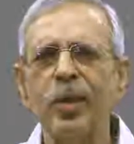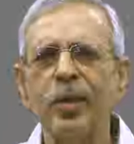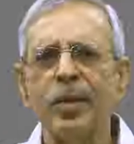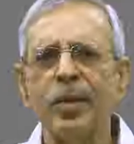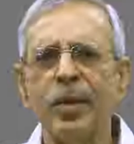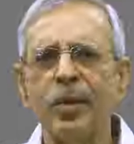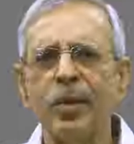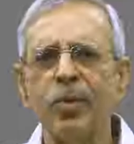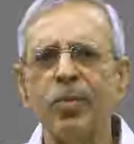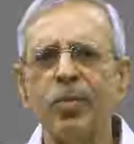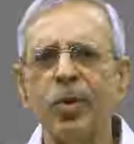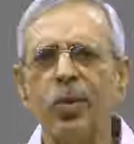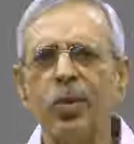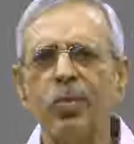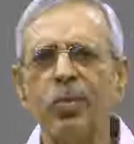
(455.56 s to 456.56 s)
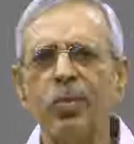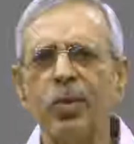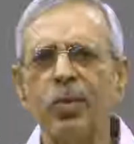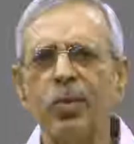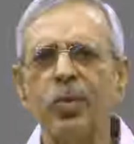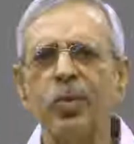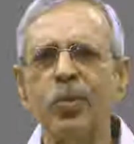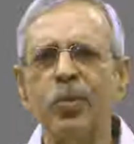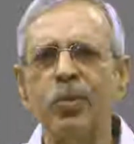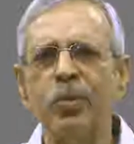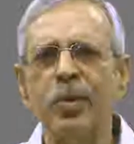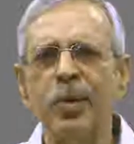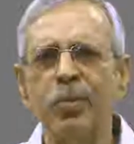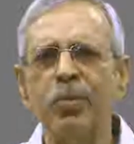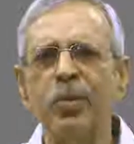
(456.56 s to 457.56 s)
then you will not be able to take
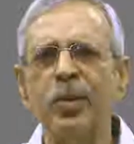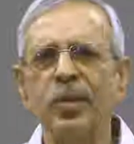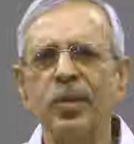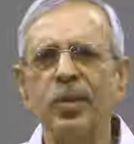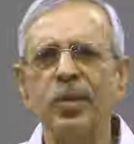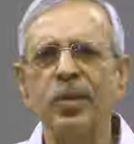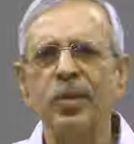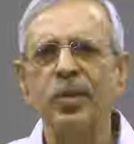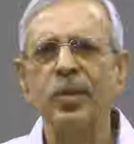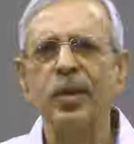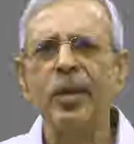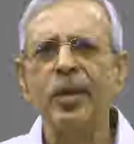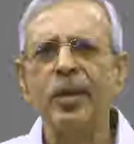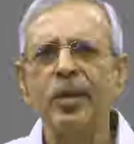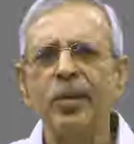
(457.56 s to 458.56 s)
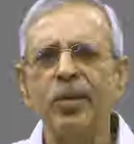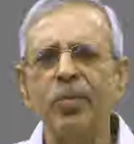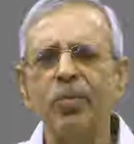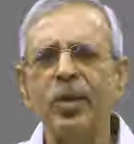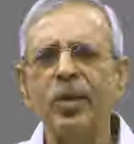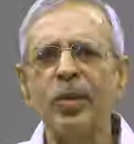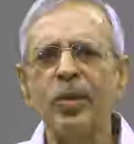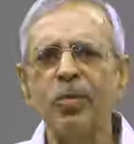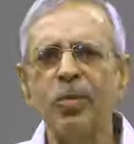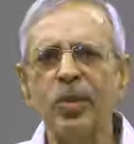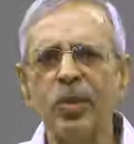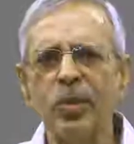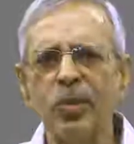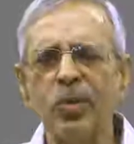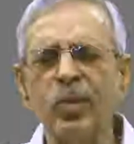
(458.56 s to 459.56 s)
tough decisions. Similarly, if the
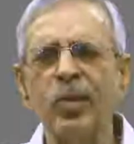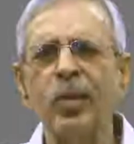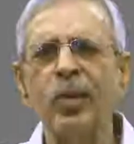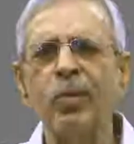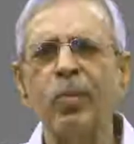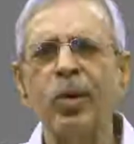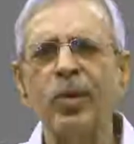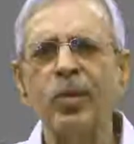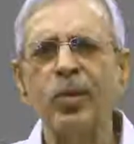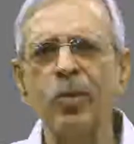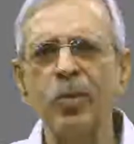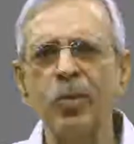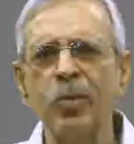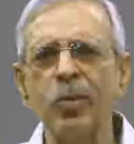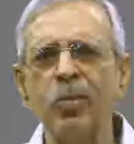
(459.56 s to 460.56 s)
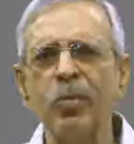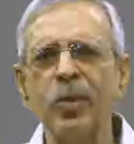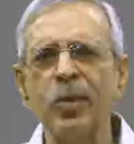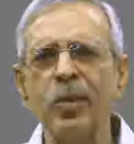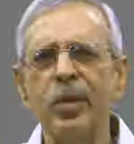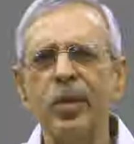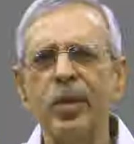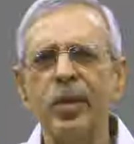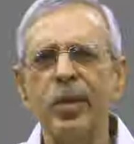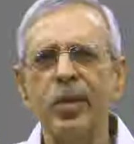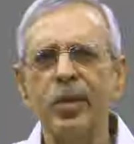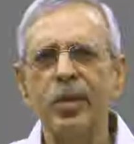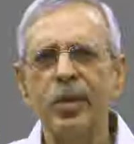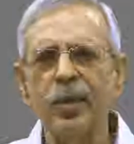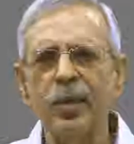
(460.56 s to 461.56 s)
situation demands you to be a
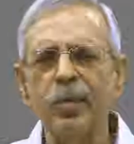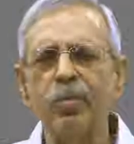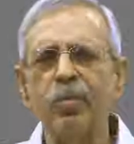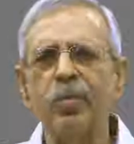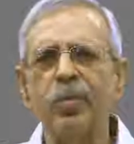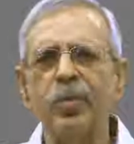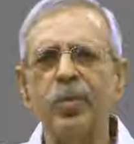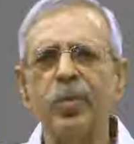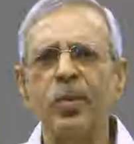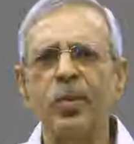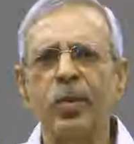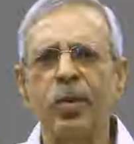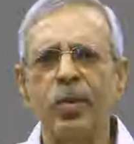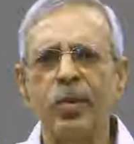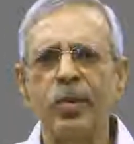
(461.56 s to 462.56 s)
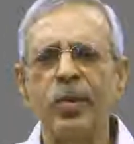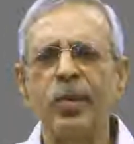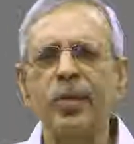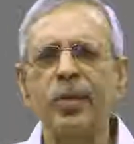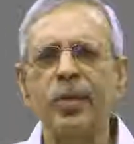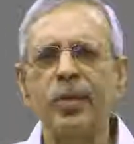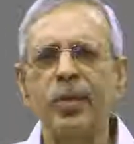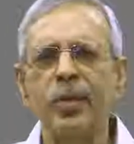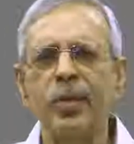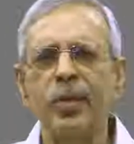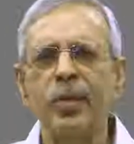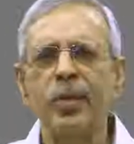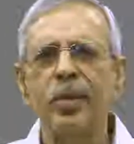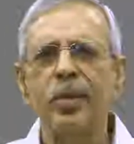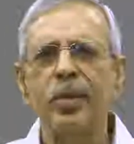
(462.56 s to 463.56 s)
team oriented,
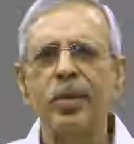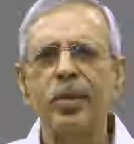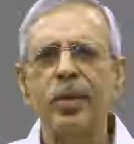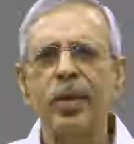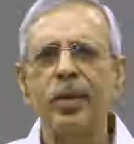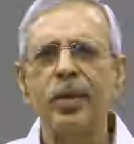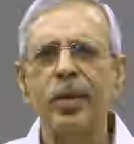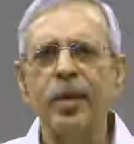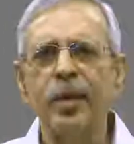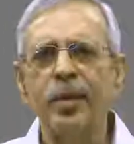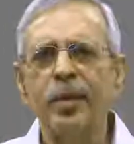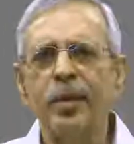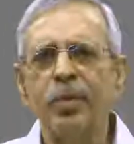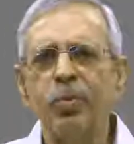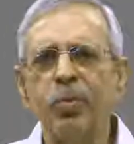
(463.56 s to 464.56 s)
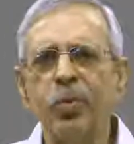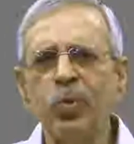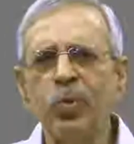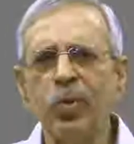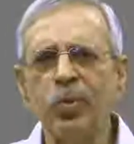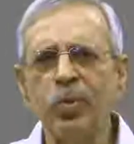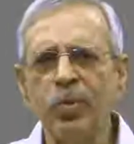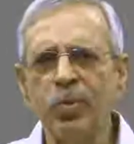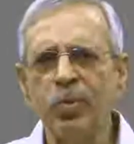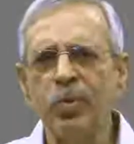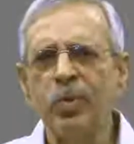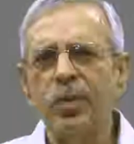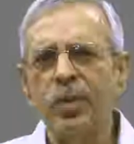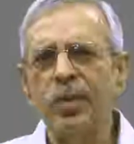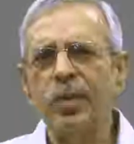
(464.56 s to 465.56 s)
then and if do not, if
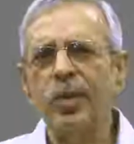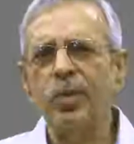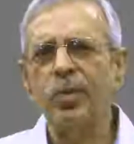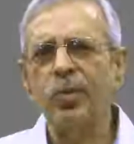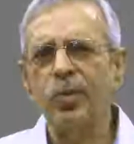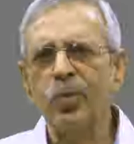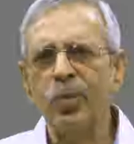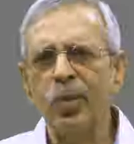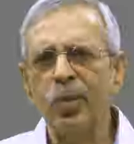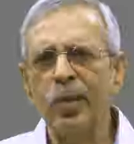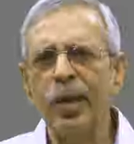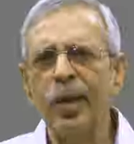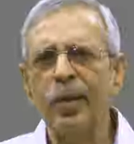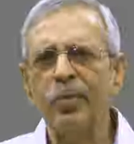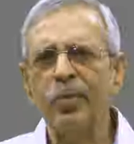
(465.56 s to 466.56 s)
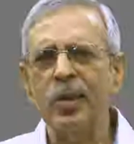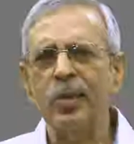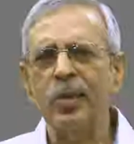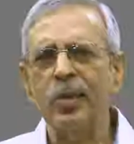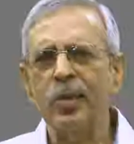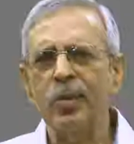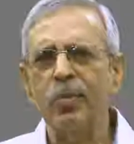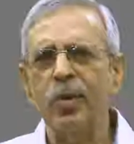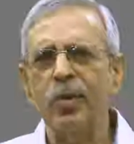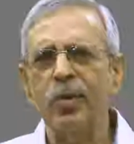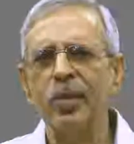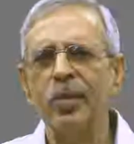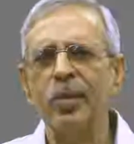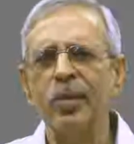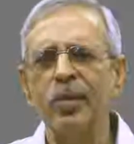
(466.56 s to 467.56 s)
in case you do not have that team
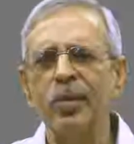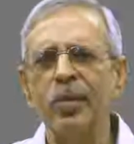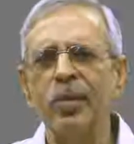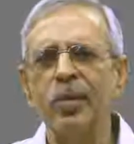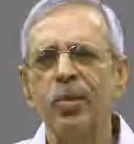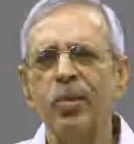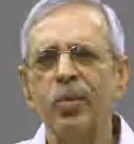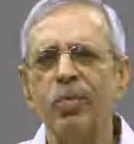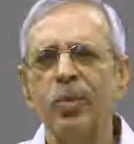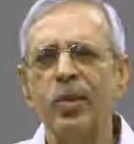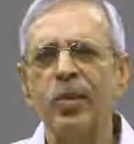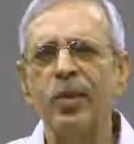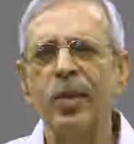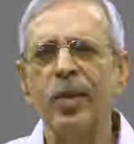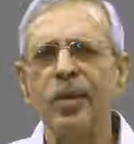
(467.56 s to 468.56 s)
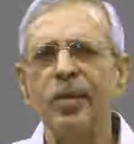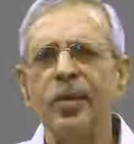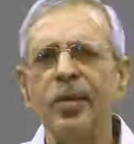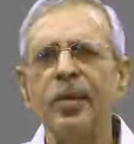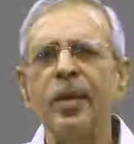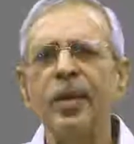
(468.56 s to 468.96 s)
orientation in your personality,